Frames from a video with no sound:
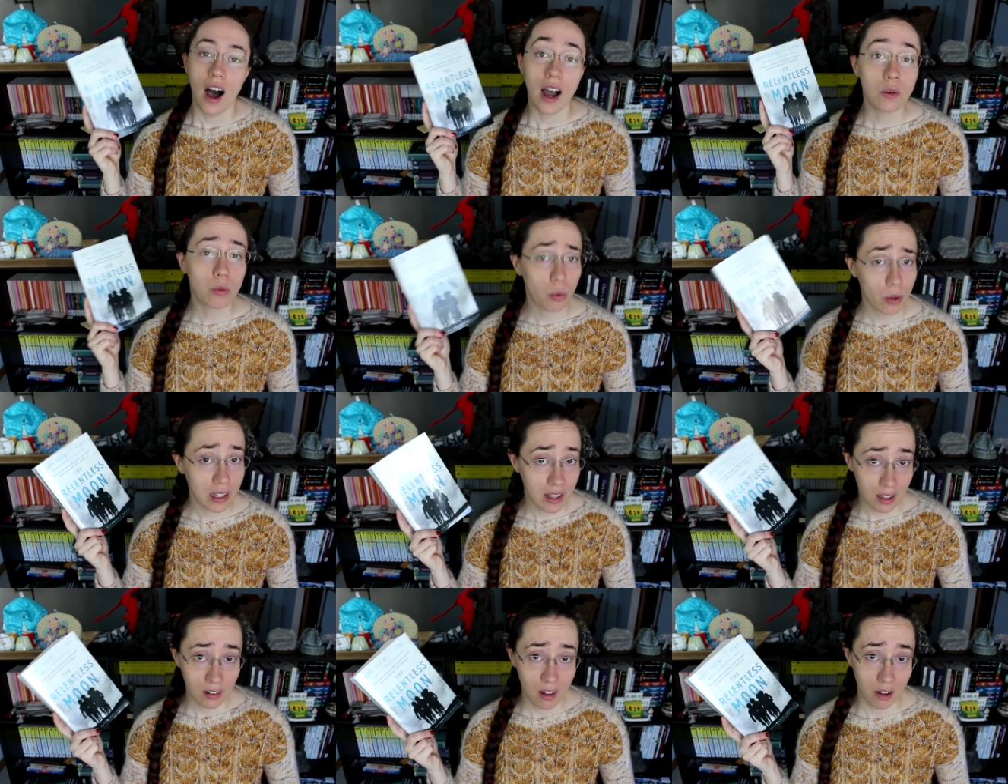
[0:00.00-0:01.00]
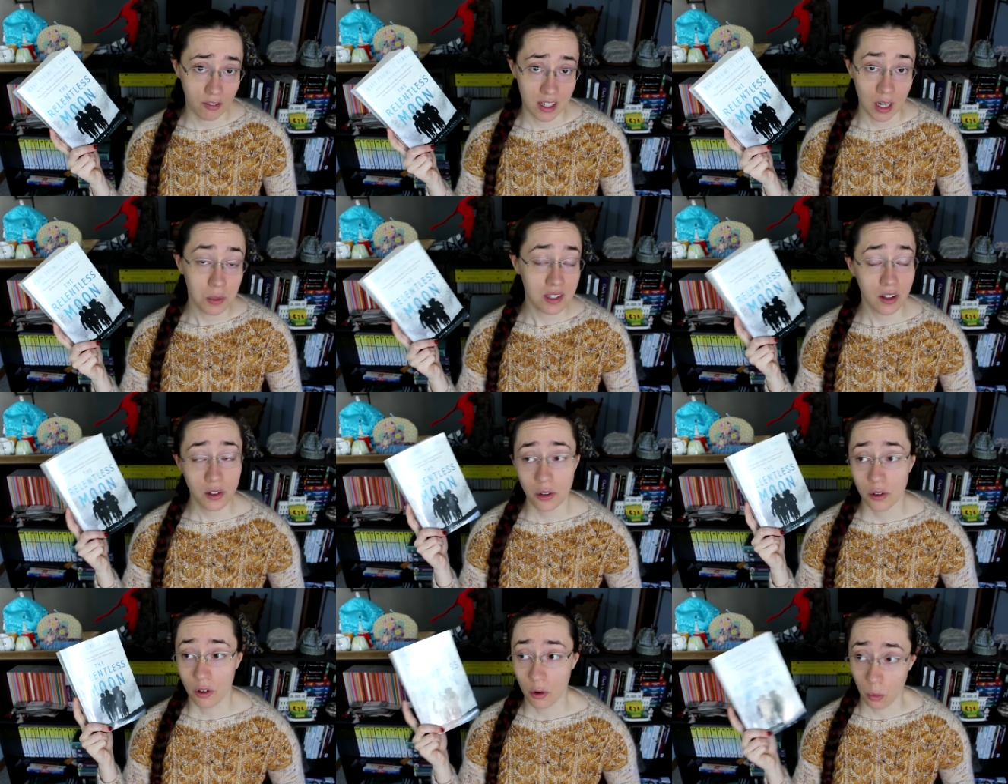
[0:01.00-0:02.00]
I really loved it. It was
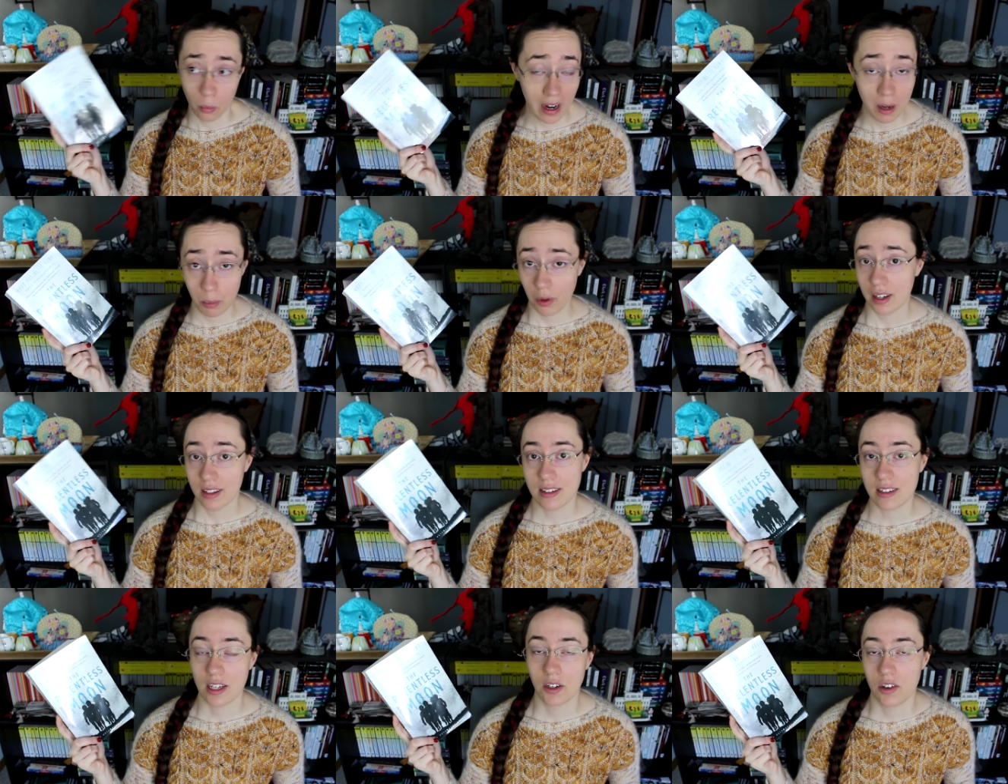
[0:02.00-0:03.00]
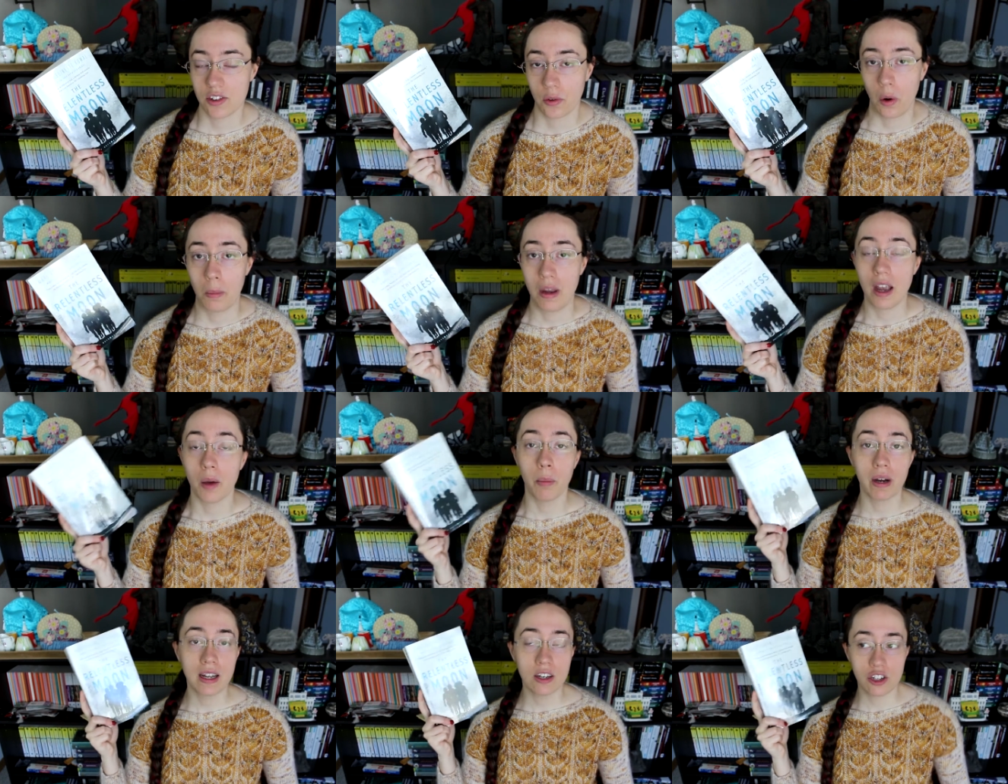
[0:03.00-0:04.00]
another great book in the series for me,
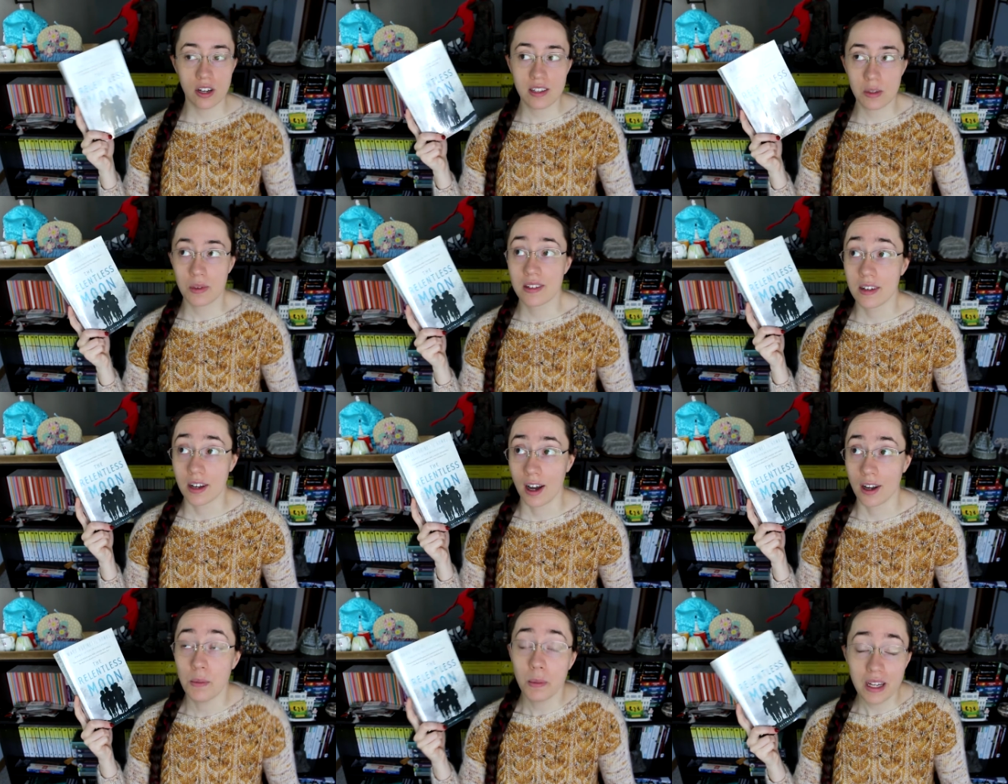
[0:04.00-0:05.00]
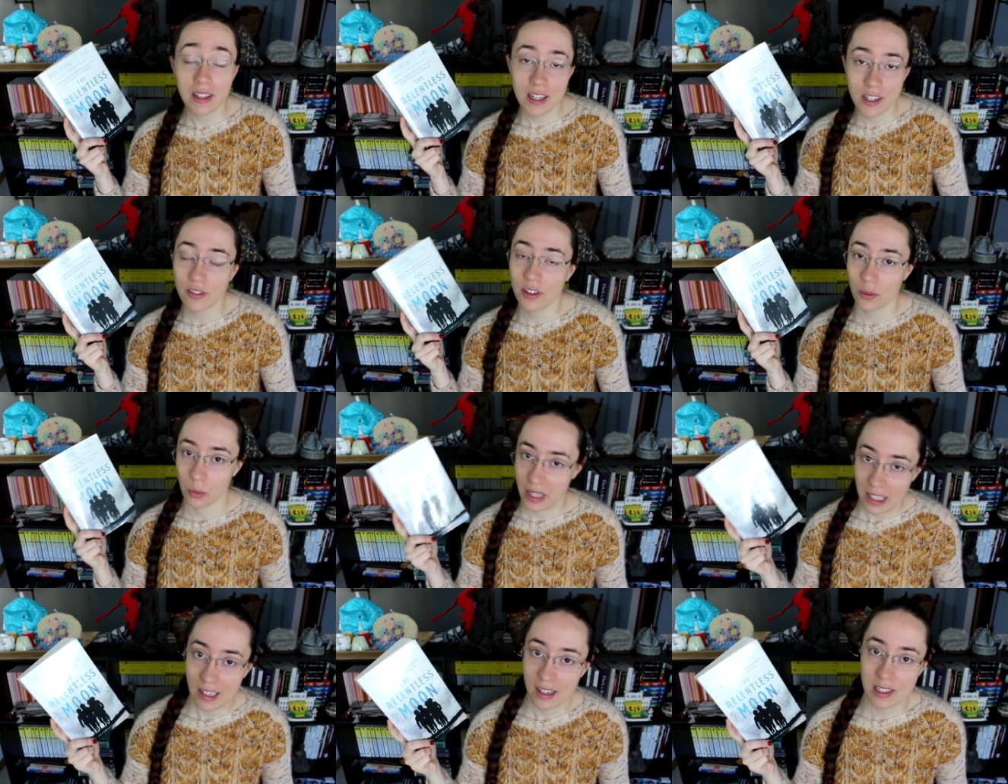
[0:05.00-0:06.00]
but it just was a, a completely different
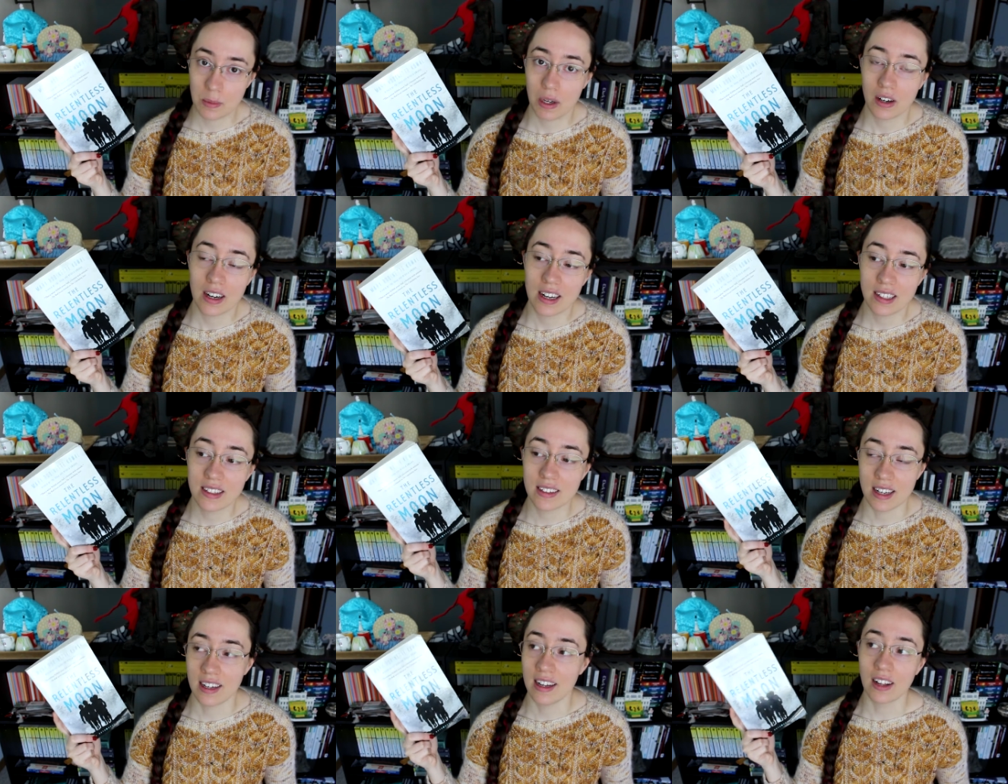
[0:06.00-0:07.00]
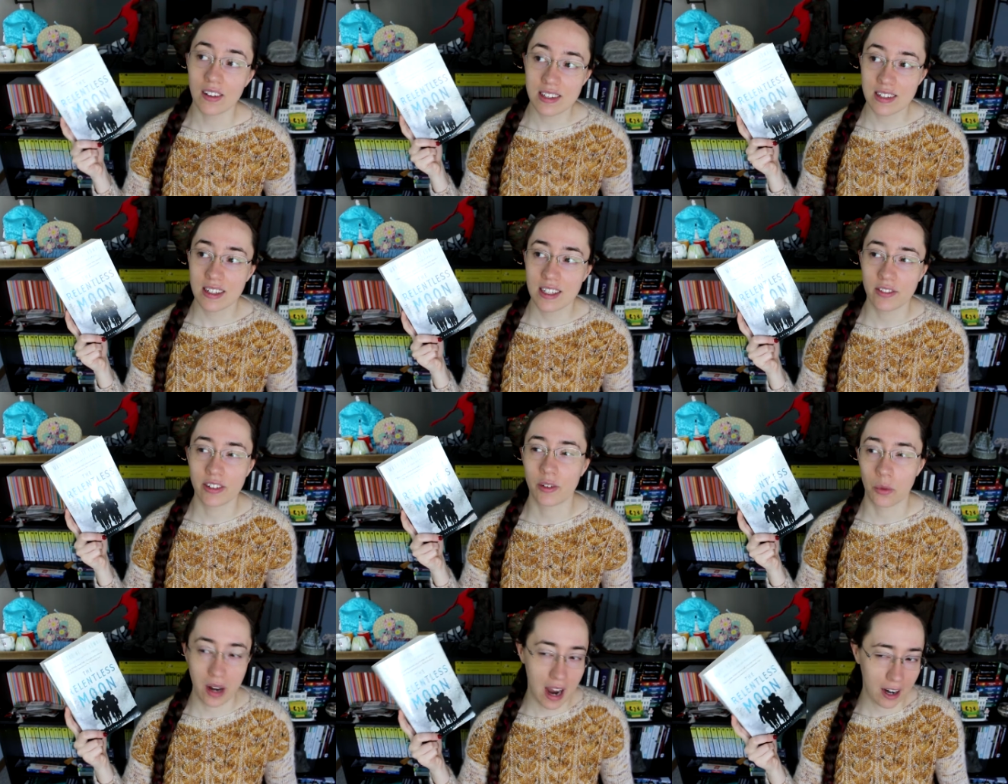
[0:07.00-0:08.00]
reading experience and it elicited
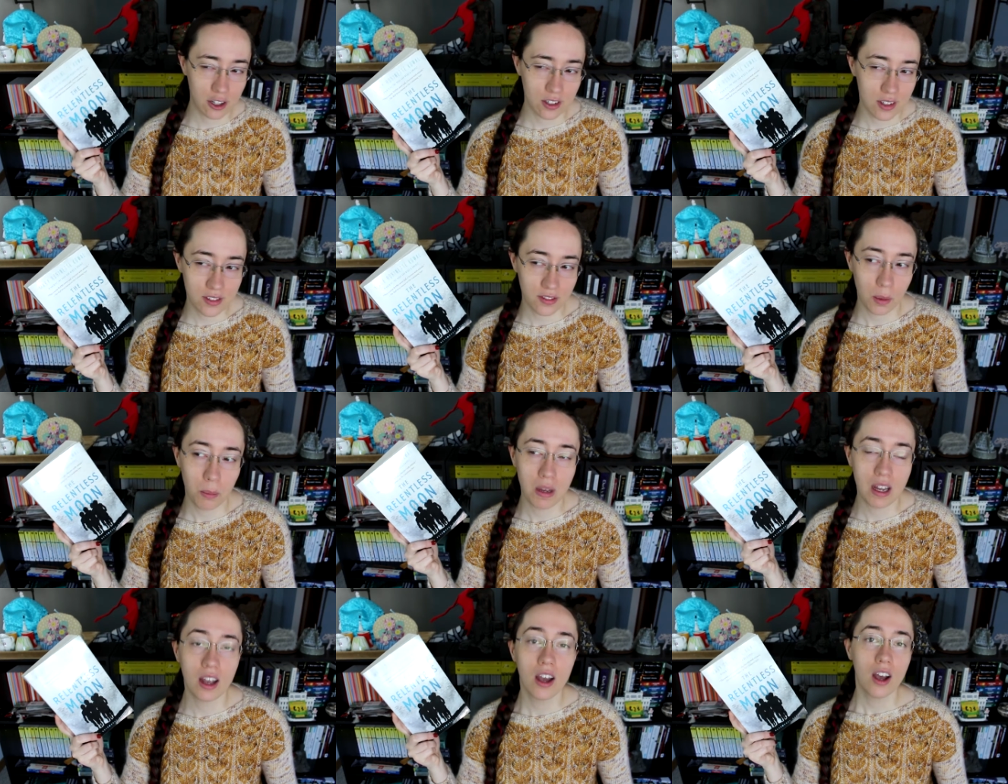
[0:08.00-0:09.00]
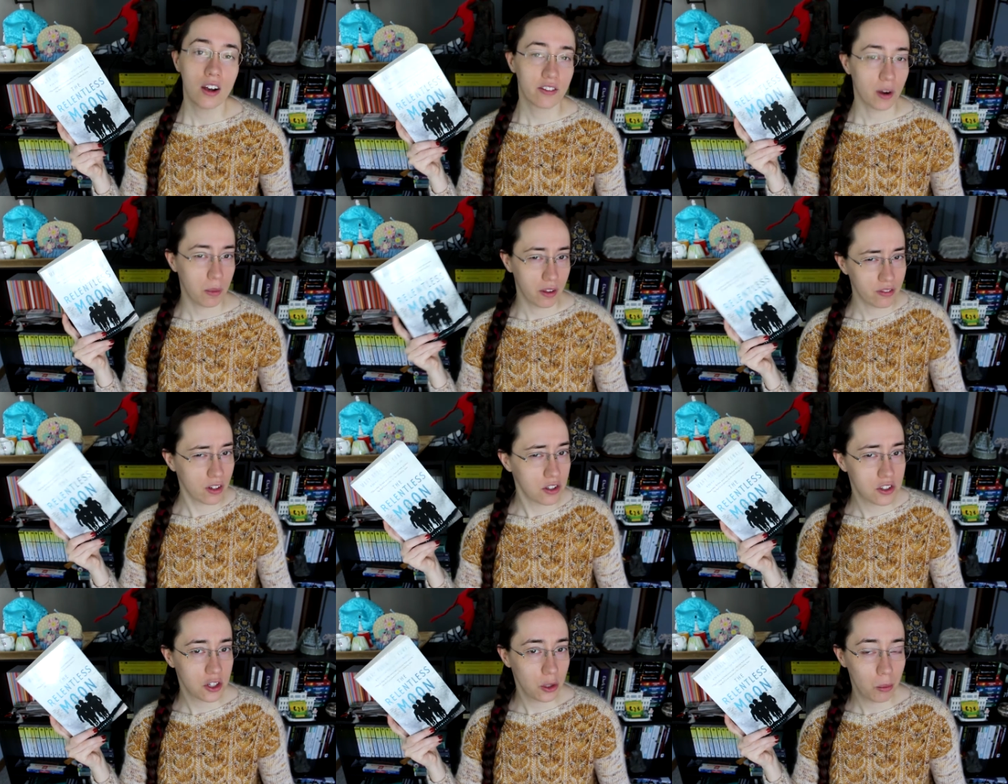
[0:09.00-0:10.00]
different reactions from me from the
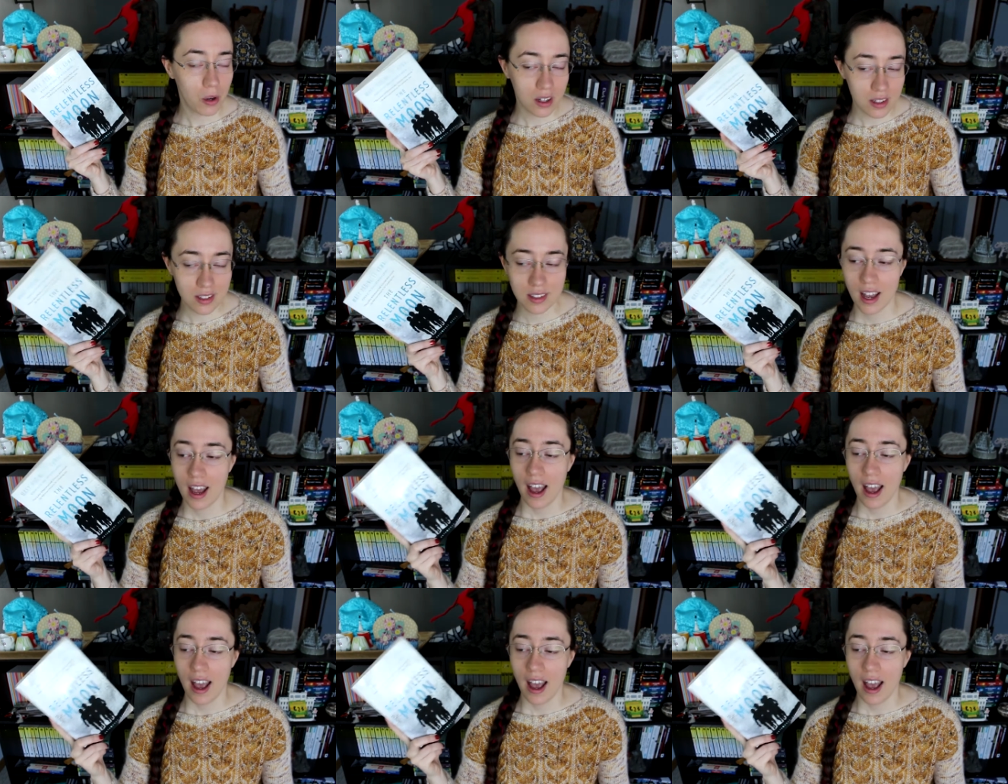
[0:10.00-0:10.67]
first two books.